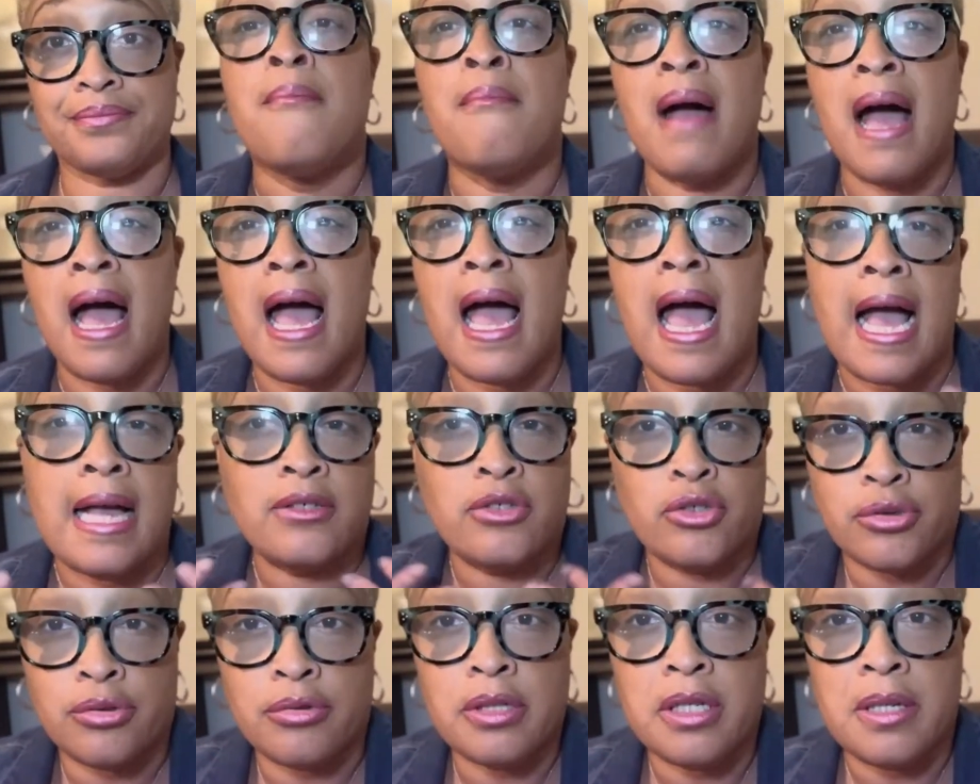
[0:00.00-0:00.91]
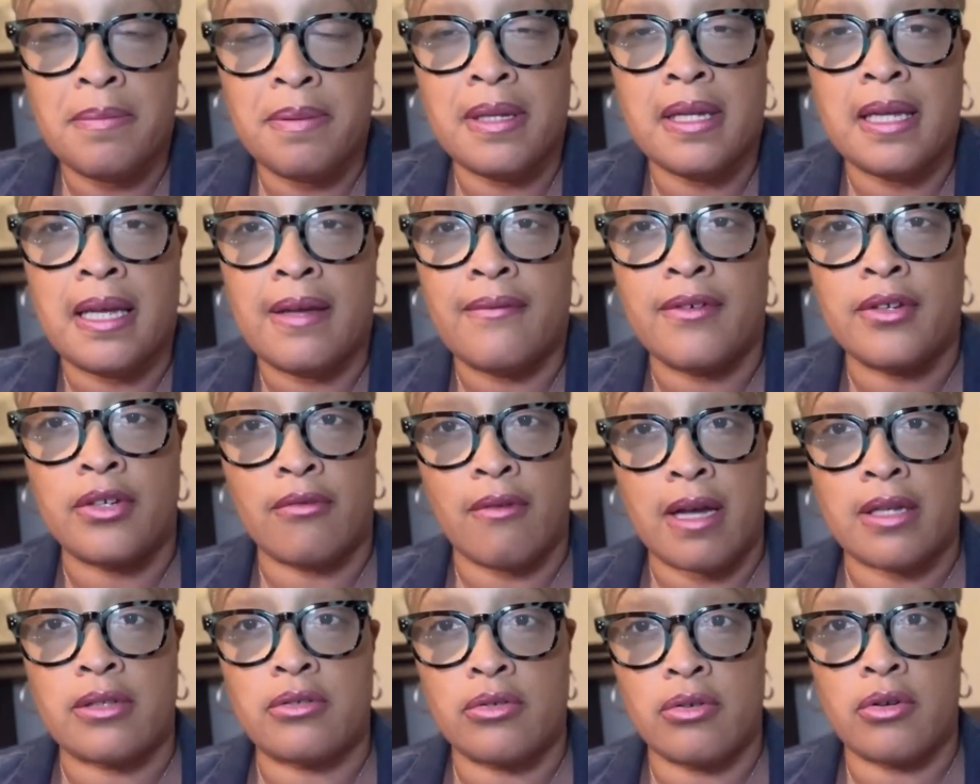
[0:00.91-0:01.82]
I truly believe a
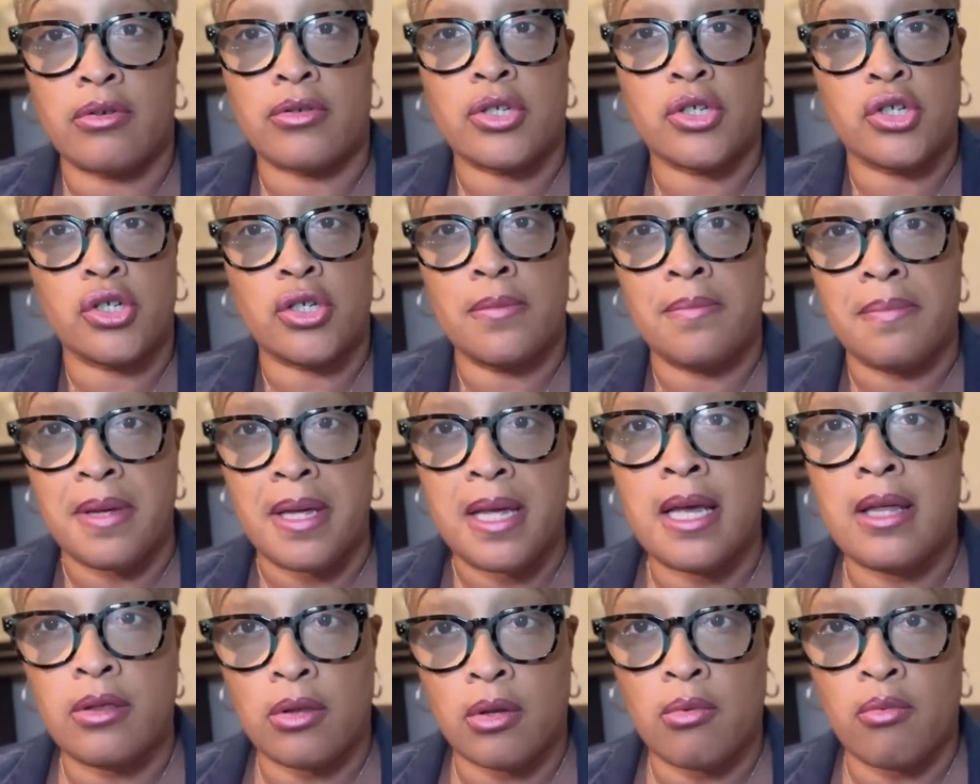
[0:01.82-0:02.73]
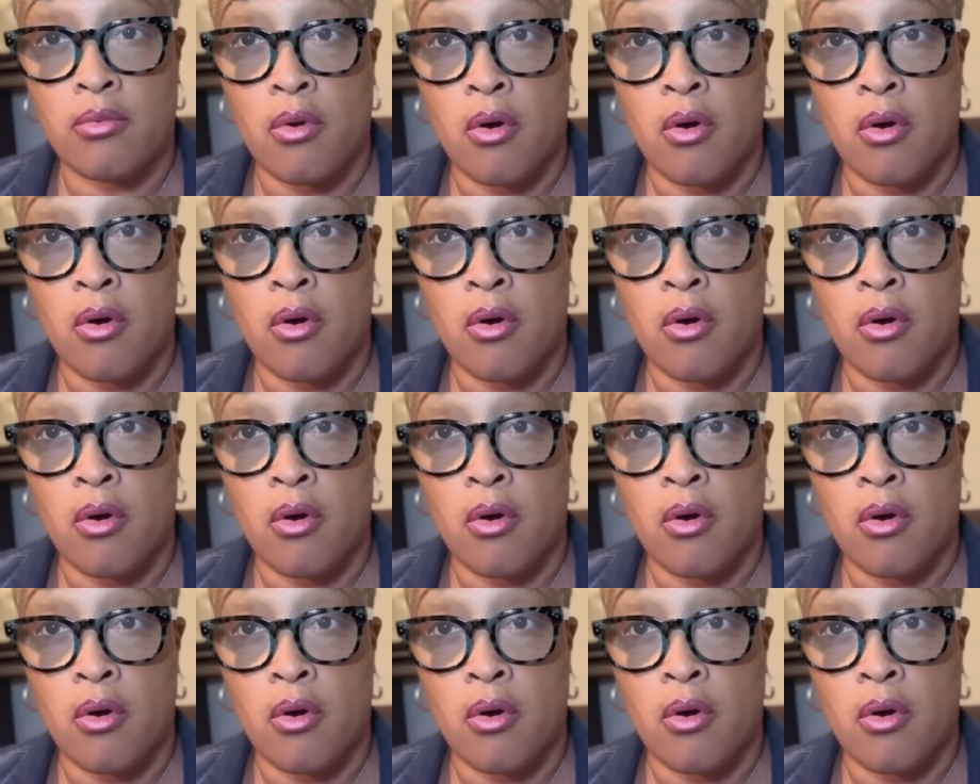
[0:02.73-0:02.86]
director of nurses should be in the